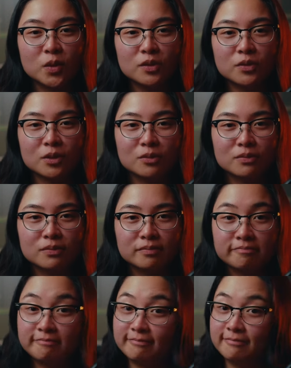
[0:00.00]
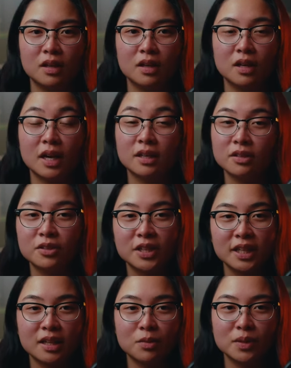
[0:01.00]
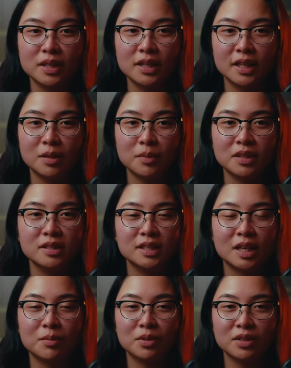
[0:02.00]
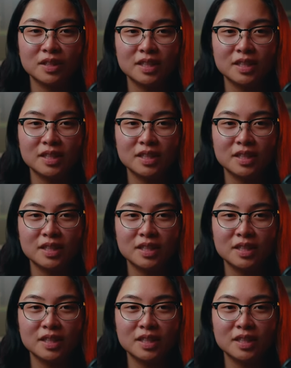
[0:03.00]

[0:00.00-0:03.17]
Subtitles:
workflow. Another thing I really like about this camera